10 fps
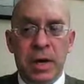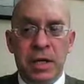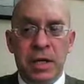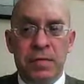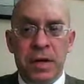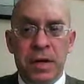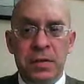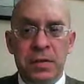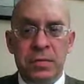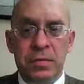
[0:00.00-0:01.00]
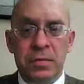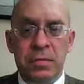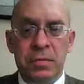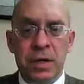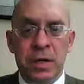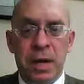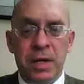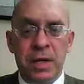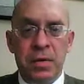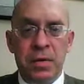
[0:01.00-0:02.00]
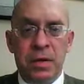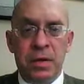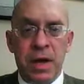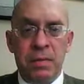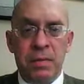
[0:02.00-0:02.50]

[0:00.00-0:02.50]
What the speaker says: many of us would not be doing that.